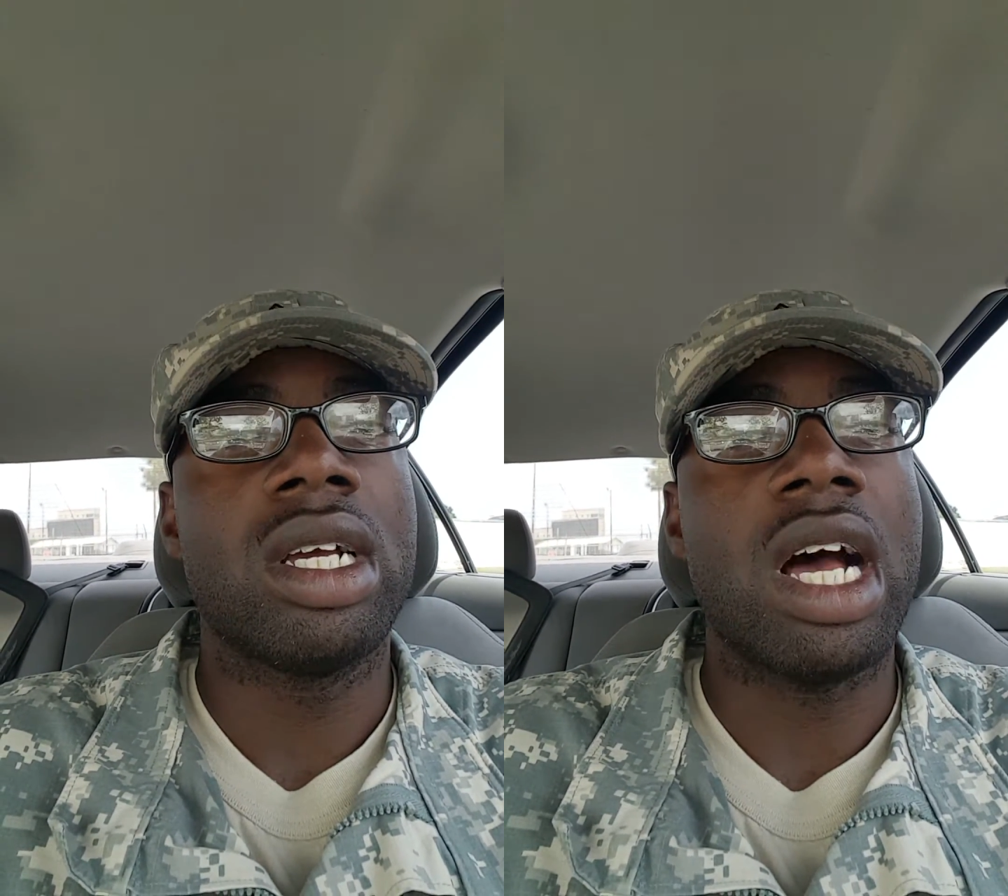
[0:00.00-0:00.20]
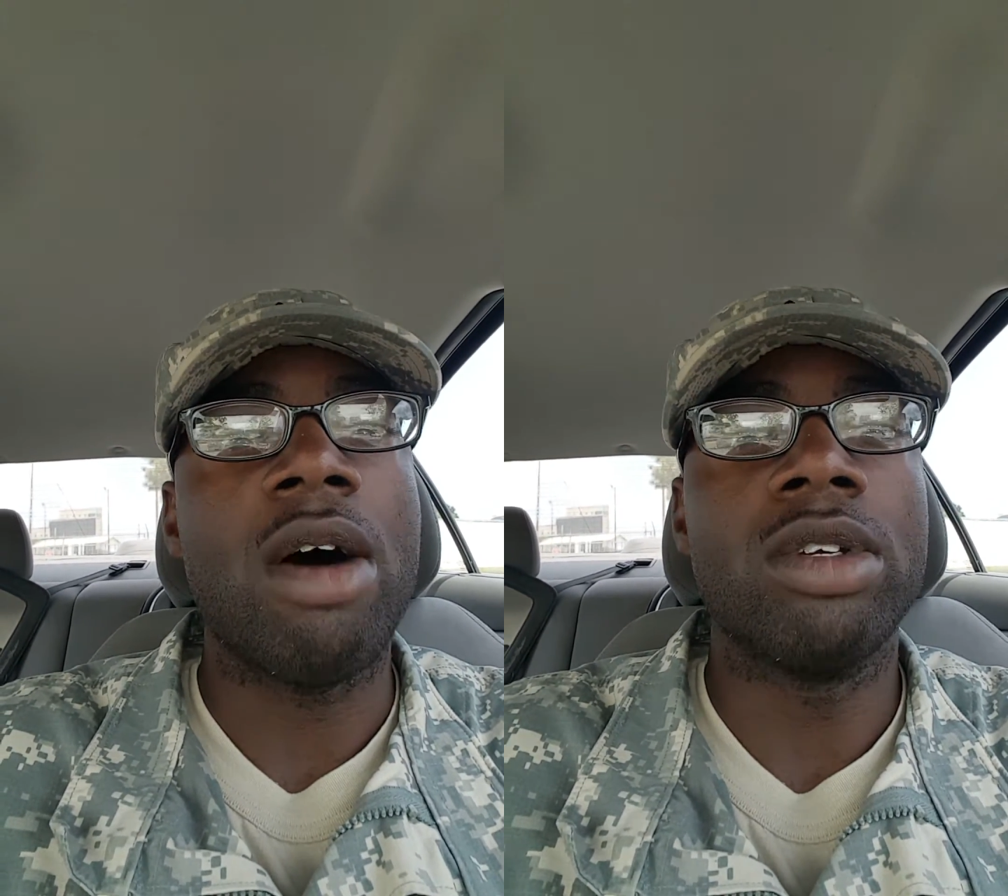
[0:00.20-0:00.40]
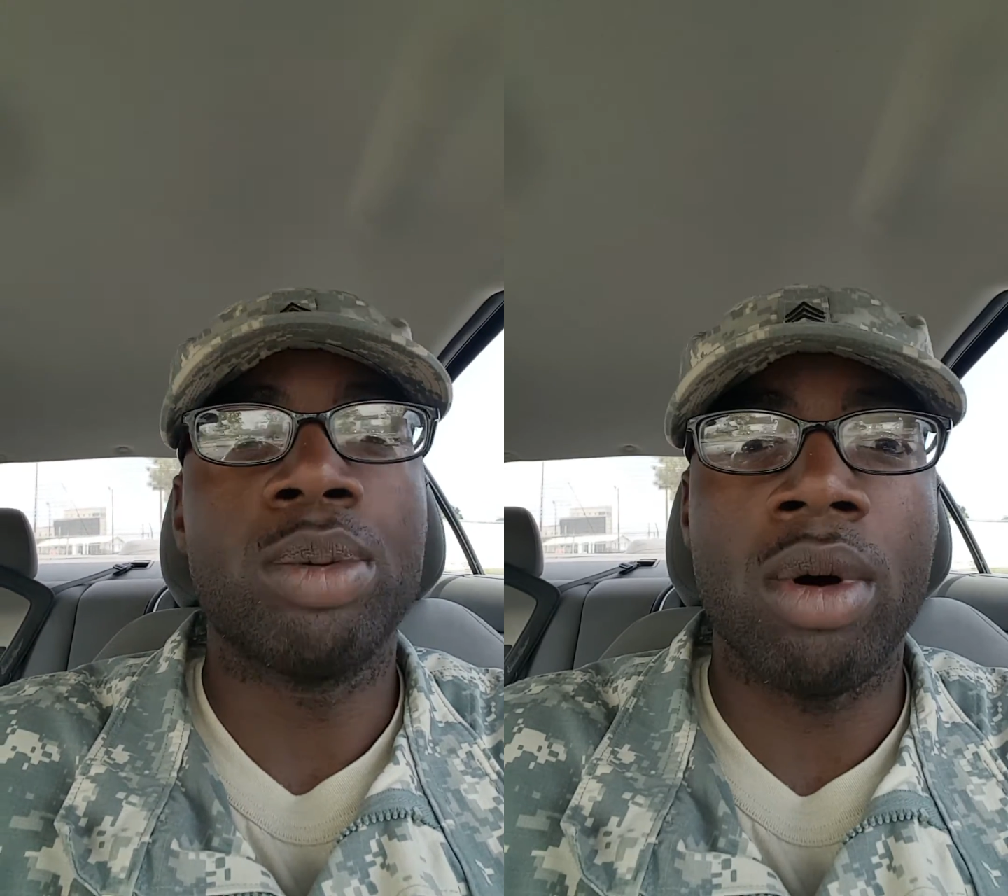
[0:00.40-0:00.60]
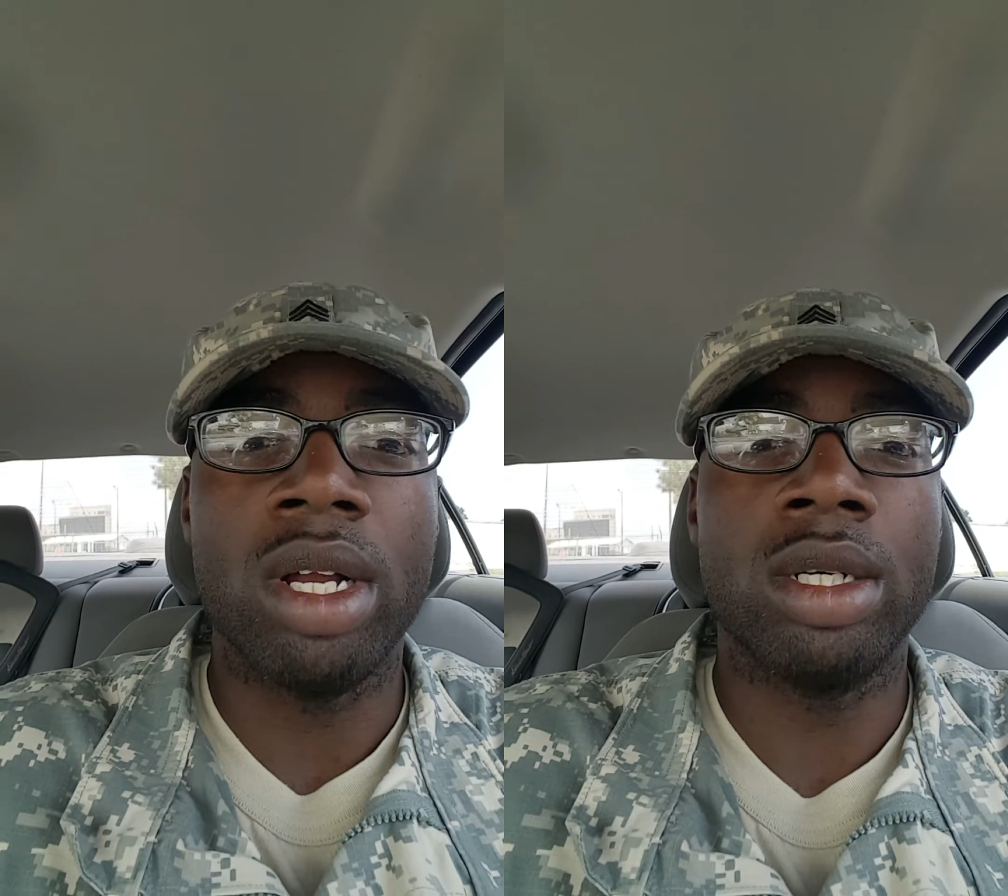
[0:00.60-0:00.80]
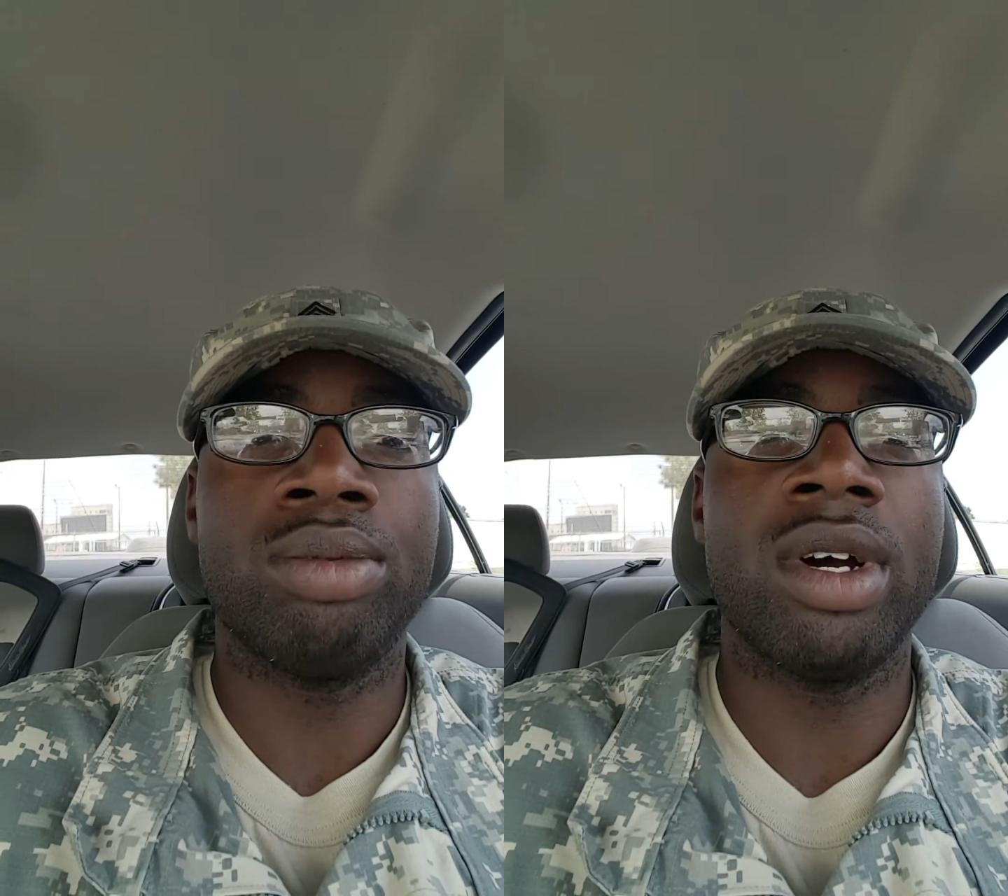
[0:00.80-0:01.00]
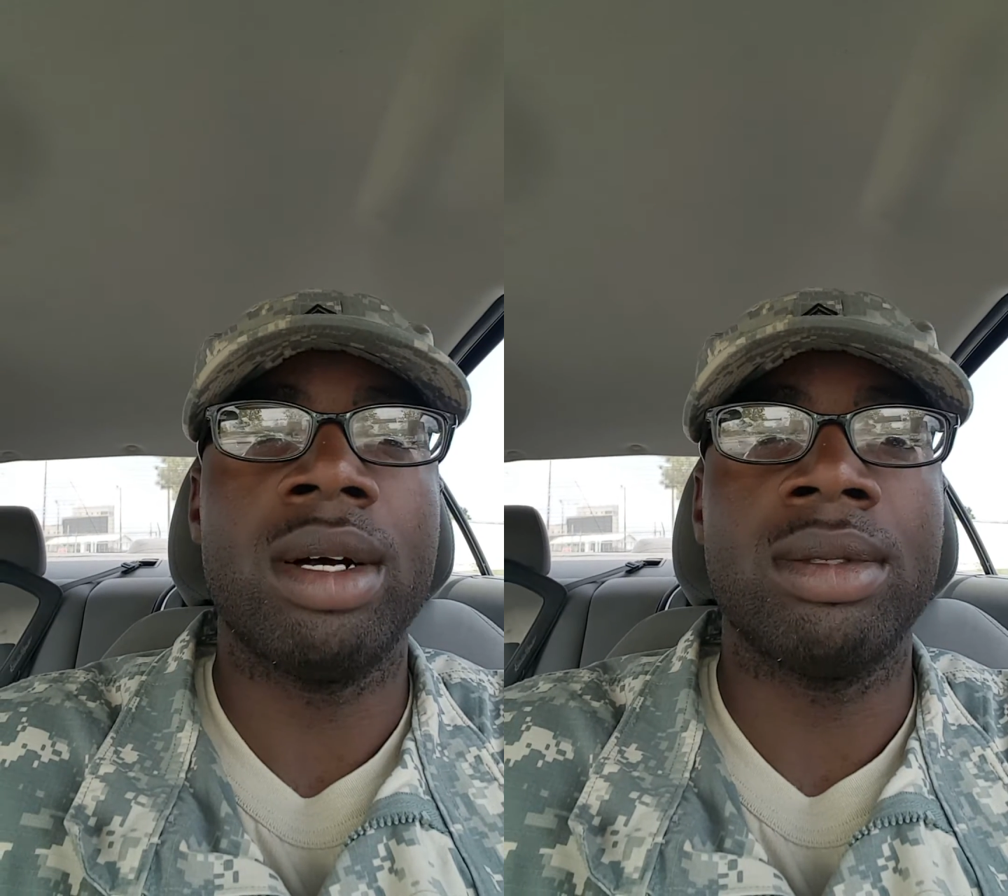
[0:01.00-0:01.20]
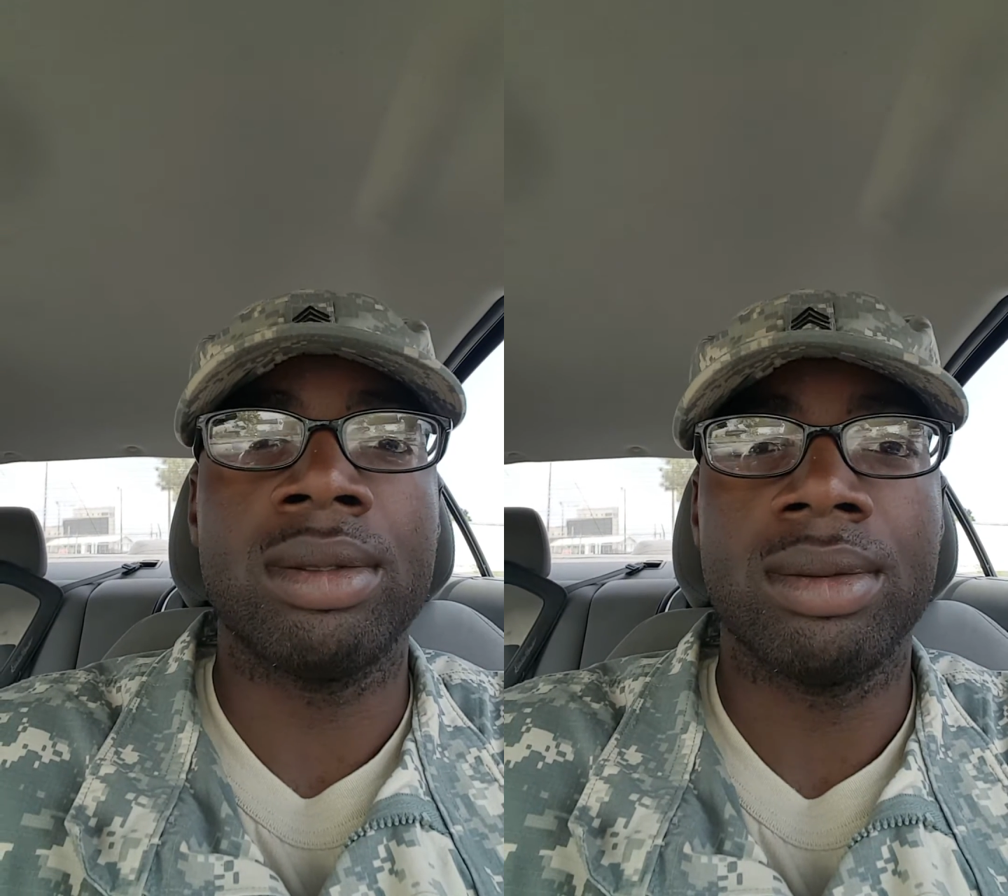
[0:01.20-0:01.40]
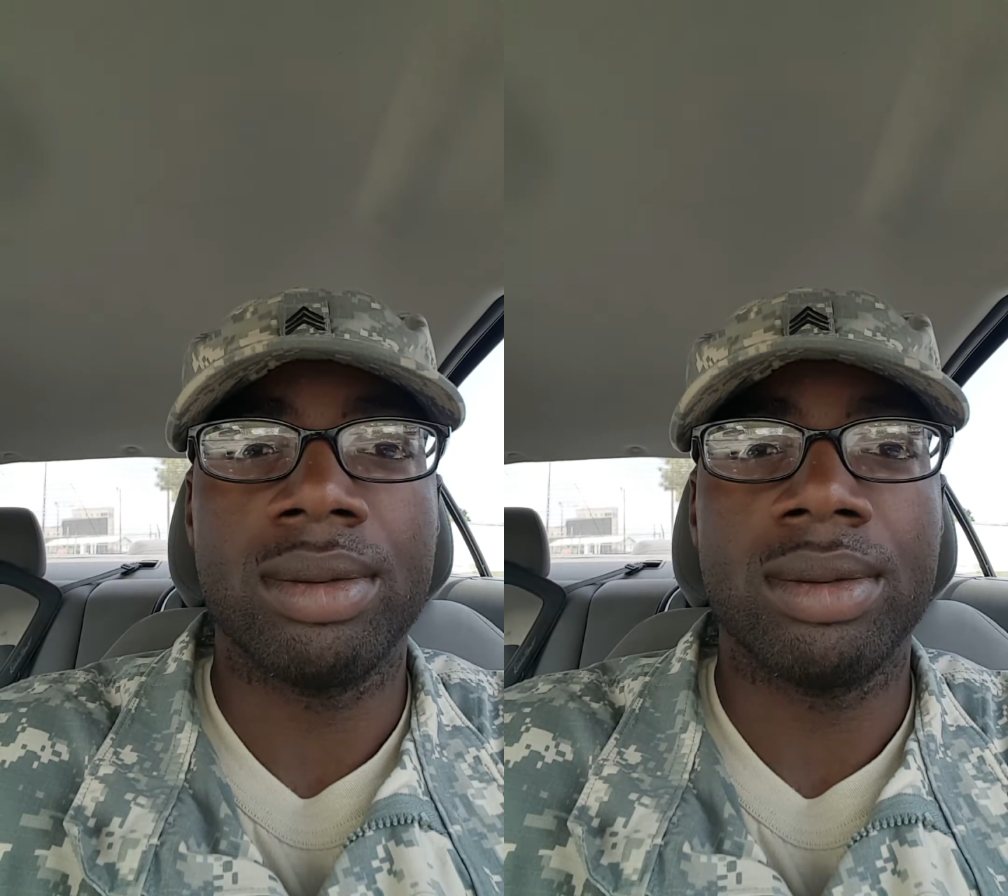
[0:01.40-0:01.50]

I was part of the problem.